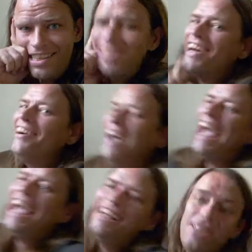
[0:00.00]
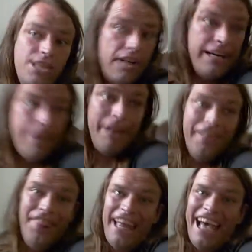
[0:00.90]
So hey, sorry
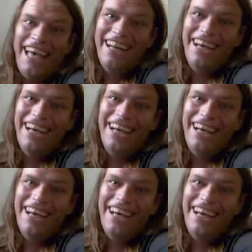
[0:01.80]
about that.